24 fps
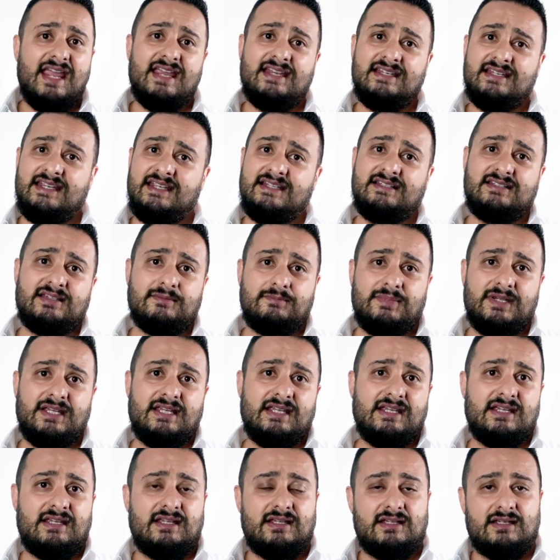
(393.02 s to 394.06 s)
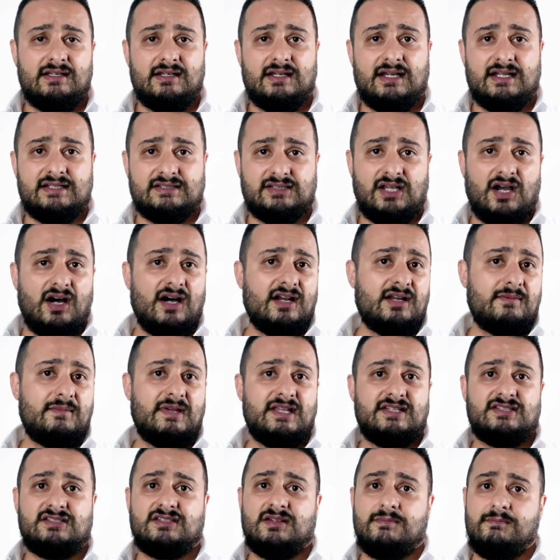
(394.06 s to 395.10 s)
need to be
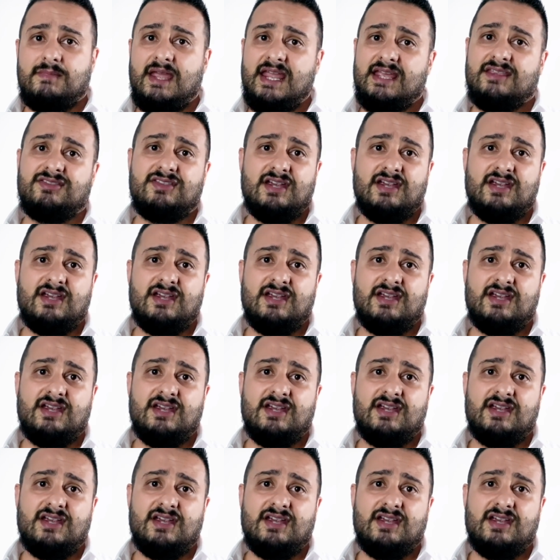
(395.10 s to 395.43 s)
autonomous to make